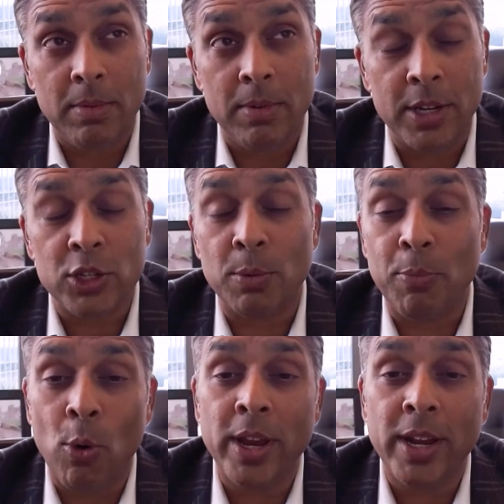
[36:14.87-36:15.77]

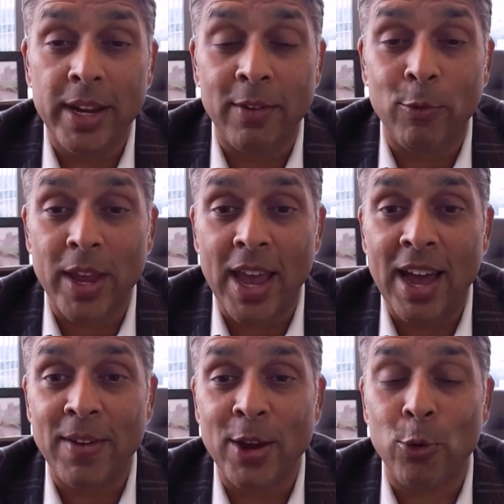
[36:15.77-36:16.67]
disappointed if we
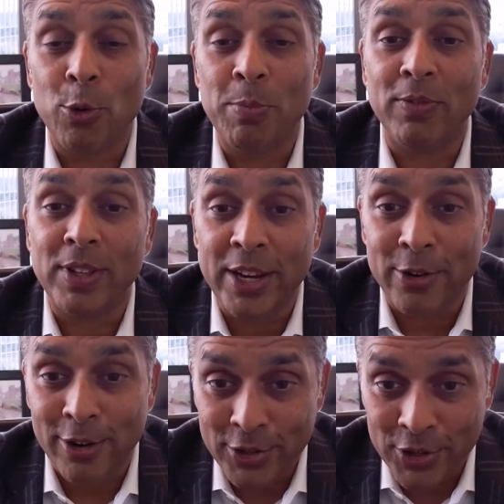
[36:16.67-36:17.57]
have a group of
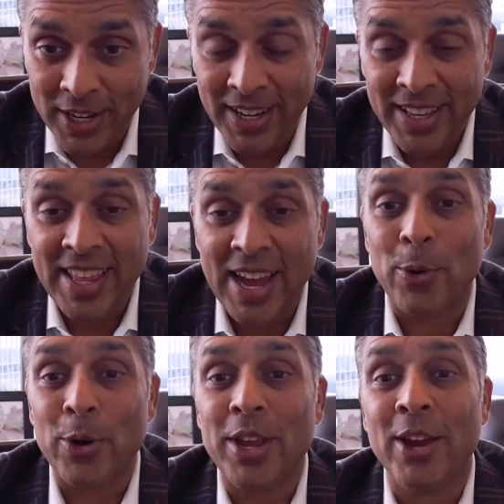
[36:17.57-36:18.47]
leaders that
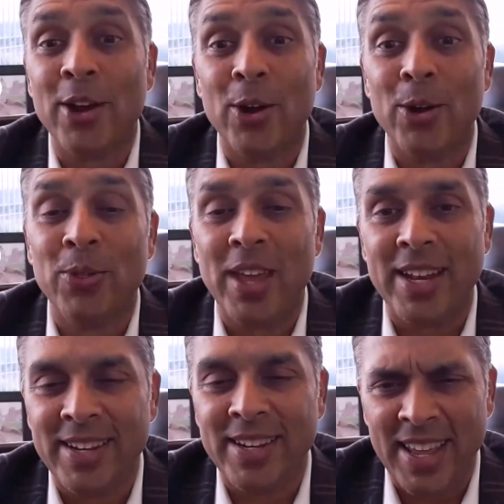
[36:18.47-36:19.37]
were here
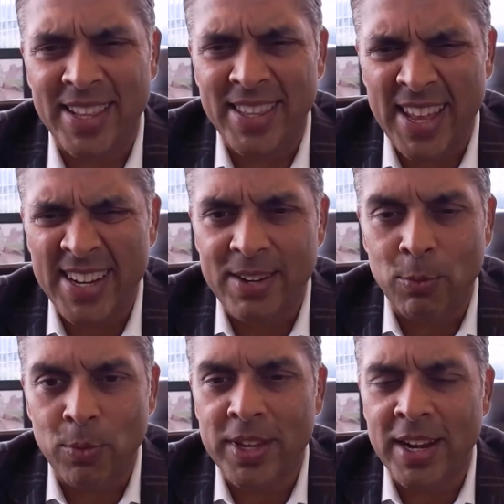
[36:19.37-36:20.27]
that
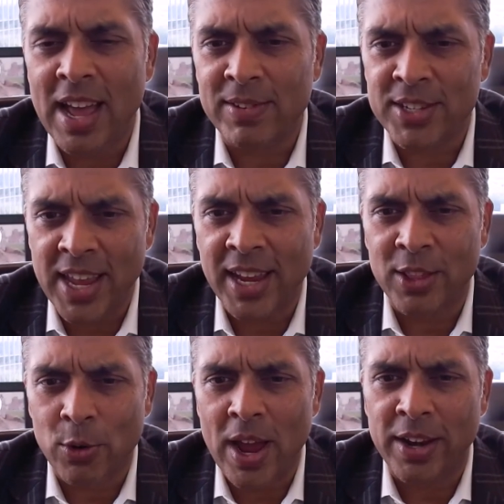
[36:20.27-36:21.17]
didn't have a stake
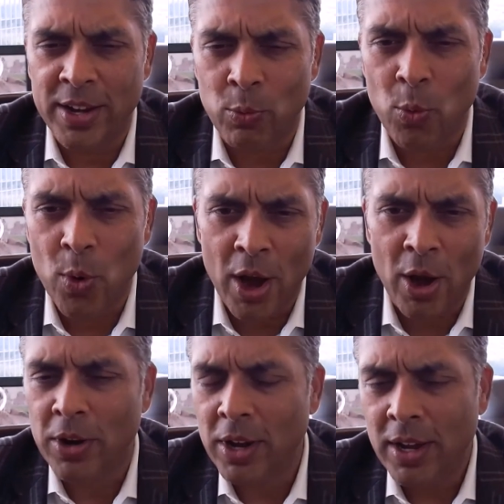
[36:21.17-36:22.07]
in the ground, didn't
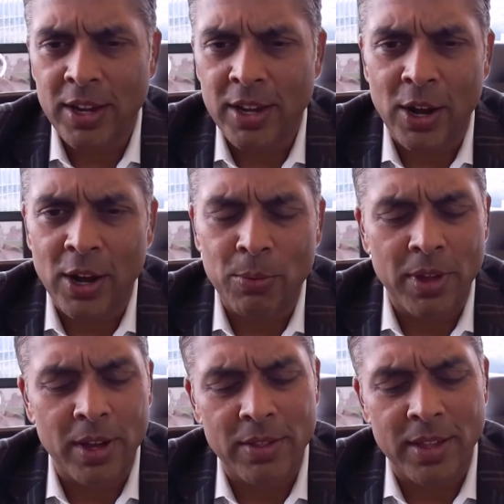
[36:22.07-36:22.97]
wear
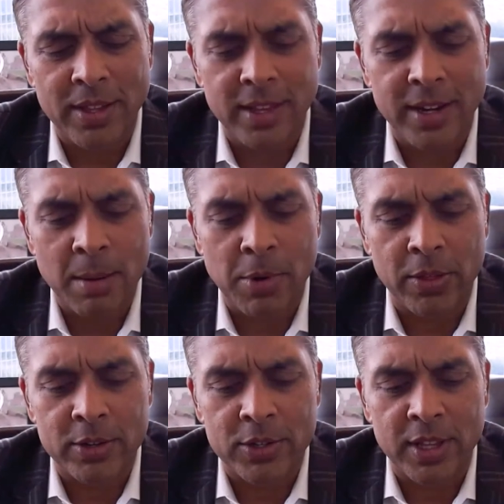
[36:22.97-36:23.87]
the name on
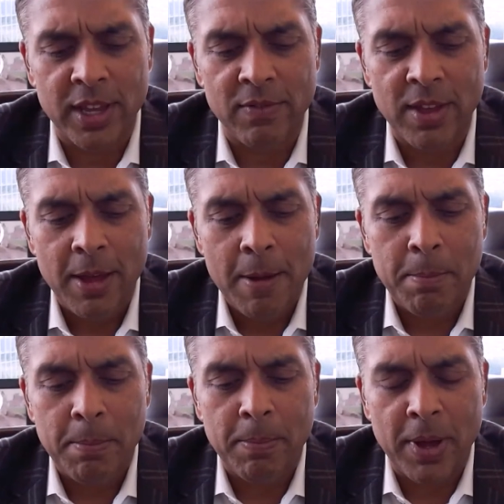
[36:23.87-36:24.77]
their sleeve.
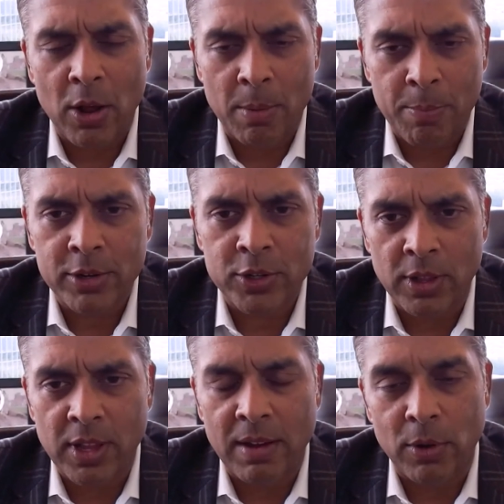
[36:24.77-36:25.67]
But on a
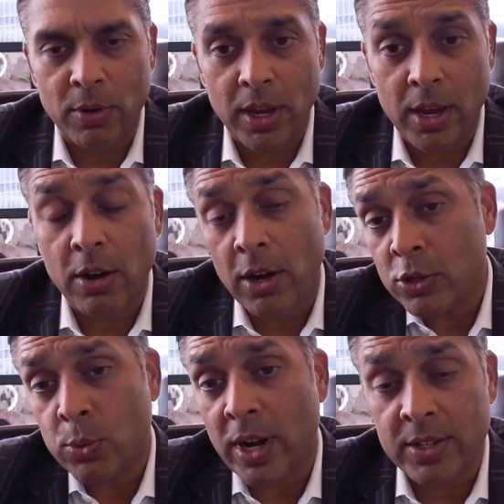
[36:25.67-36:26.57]
personal level,
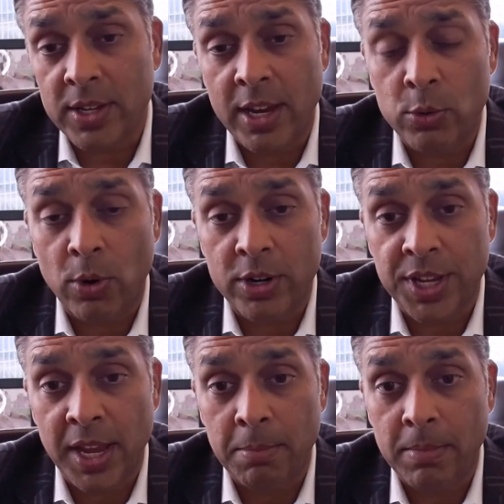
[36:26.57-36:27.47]
here's what I say to our
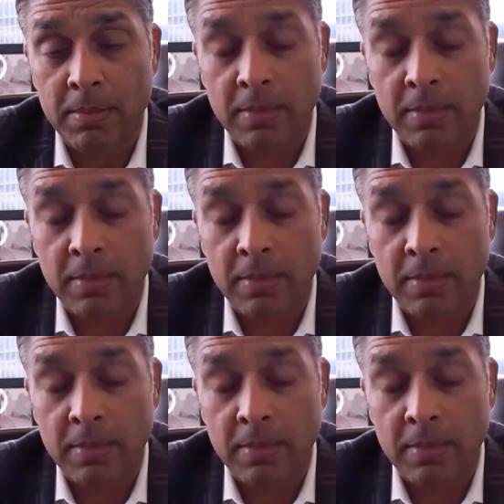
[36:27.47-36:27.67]
team